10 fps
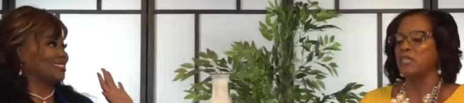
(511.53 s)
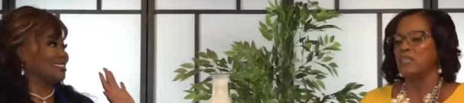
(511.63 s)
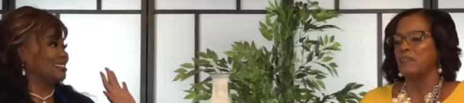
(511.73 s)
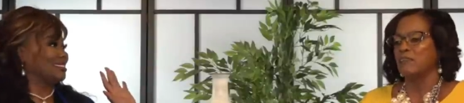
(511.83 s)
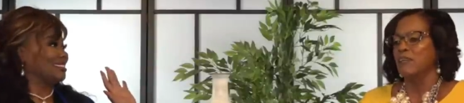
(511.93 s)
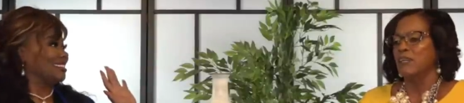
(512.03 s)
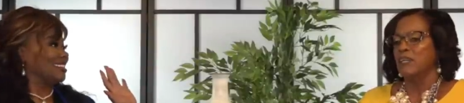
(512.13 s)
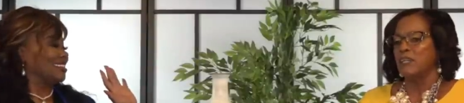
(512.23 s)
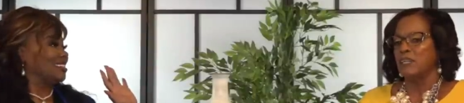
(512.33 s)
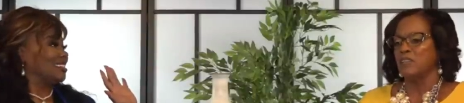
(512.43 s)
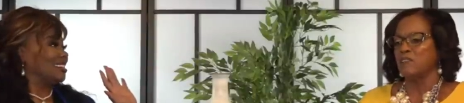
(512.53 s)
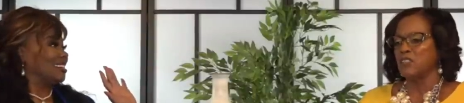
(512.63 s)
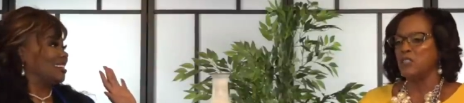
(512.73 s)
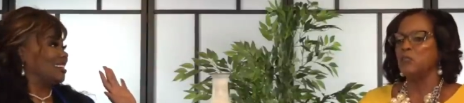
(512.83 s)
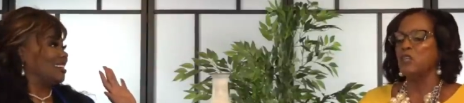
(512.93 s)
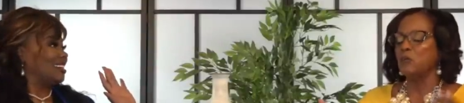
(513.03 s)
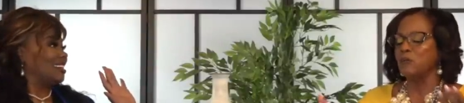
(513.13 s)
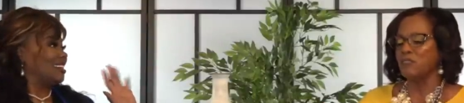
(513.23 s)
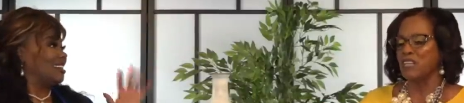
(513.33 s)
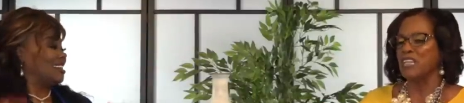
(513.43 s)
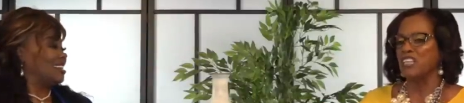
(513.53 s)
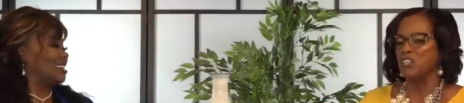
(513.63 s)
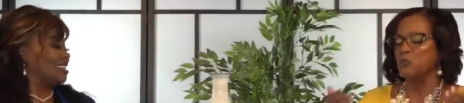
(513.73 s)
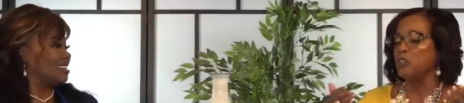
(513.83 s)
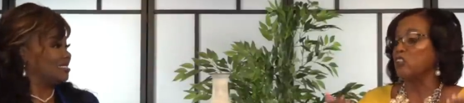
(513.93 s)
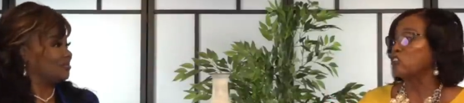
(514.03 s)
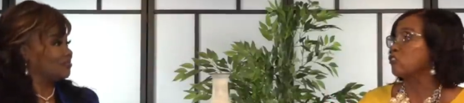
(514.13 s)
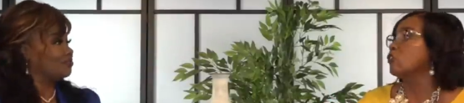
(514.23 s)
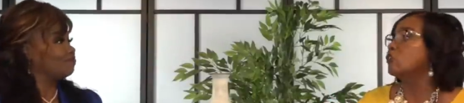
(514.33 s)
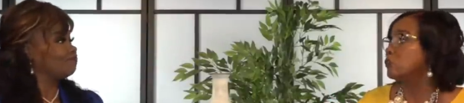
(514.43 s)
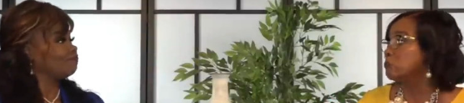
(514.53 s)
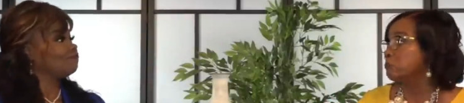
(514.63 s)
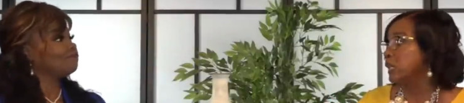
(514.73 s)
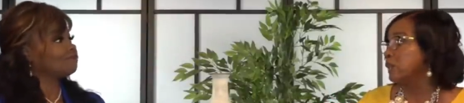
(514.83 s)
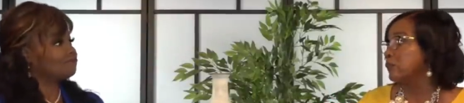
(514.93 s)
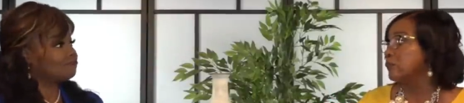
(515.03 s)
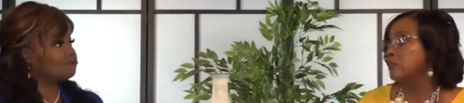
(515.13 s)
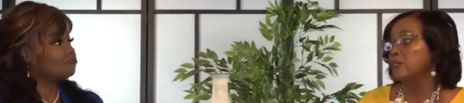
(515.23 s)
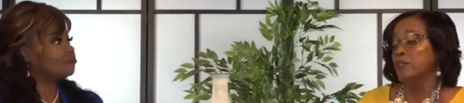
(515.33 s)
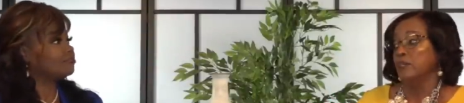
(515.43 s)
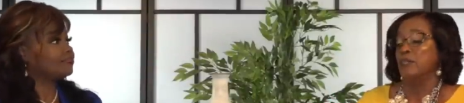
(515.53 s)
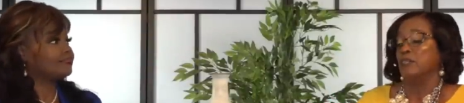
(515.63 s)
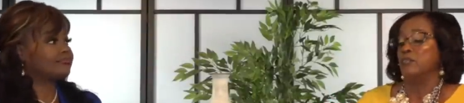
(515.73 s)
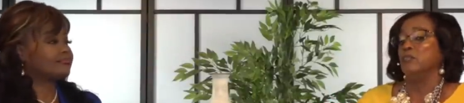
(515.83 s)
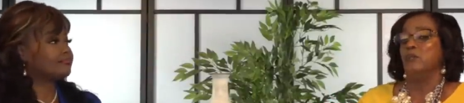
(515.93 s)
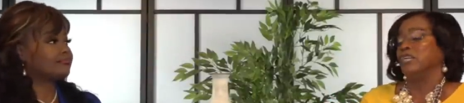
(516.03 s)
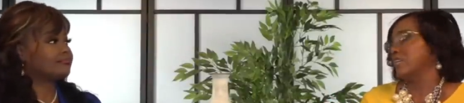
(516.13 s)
Speaker 1: because if you don't think you deserve better, you'll